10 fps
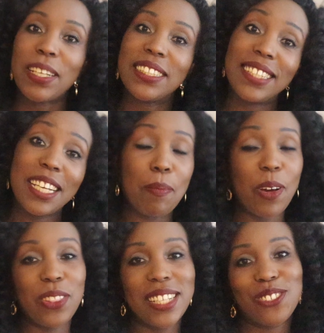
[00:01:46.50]
best thing
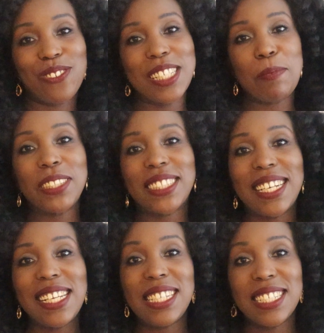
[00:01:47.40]
about this recipe is
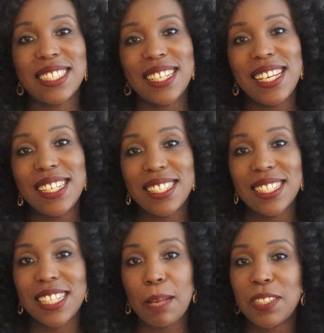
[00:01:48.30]
that it is easy
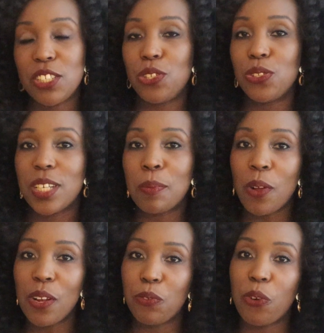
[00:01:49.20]

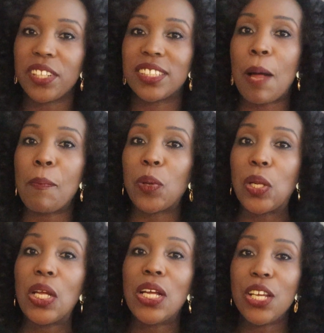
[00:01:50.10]
substitutable. For
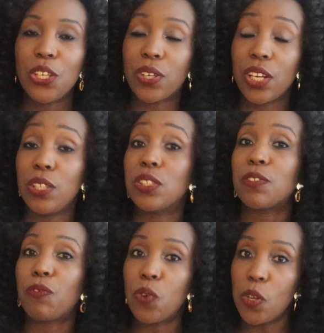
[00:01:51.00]
example, you can
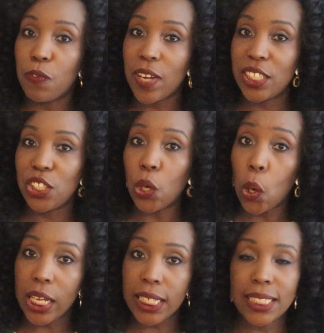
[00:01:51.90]
use full fat
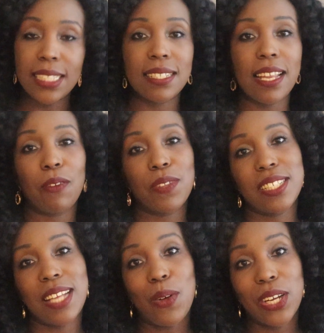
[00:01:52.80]
yogurt instead of the
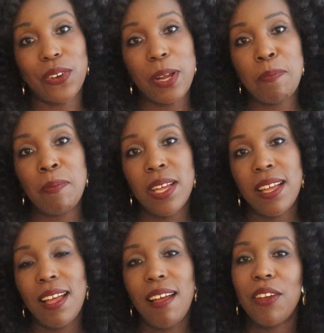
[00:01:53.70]
sour cream.
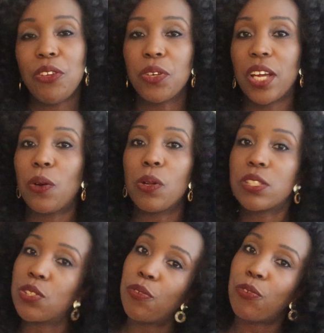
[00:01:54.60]
You can
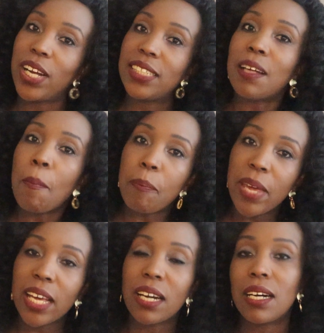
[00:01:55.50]
also fry some
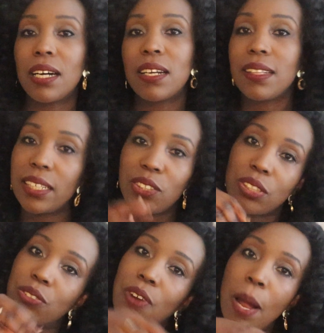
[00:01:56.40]
bacon and then
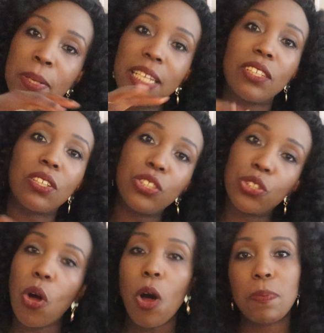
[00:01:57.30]
just crumble it on
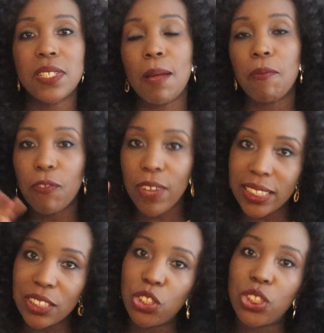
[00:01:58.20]
top, some
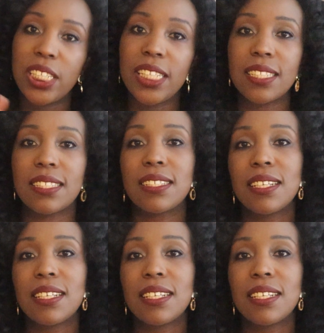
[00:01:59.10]
feta cheese,